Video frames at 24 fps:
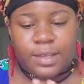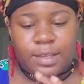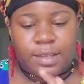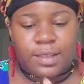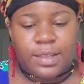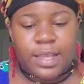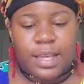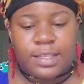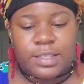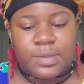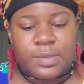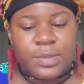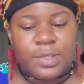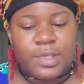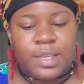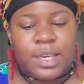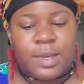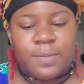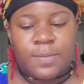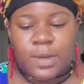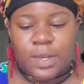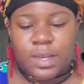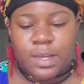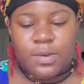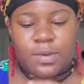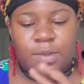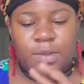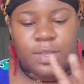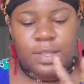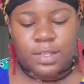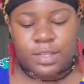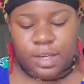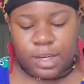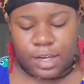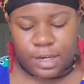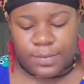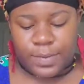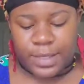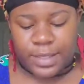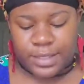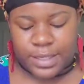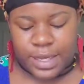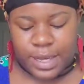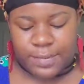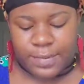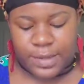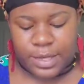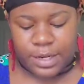That's what's keeping you in this hermit
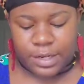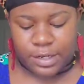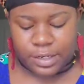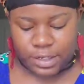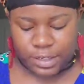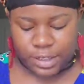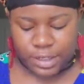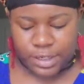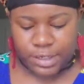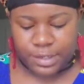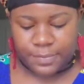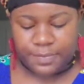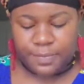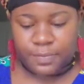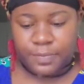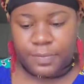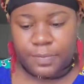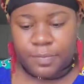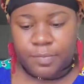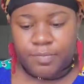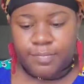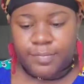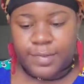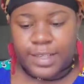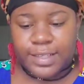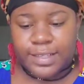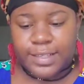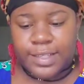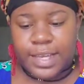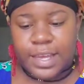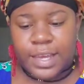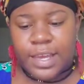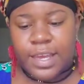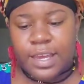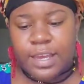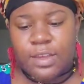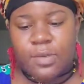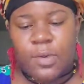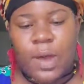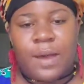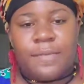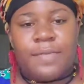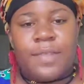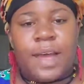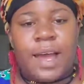type energy. Second, you have the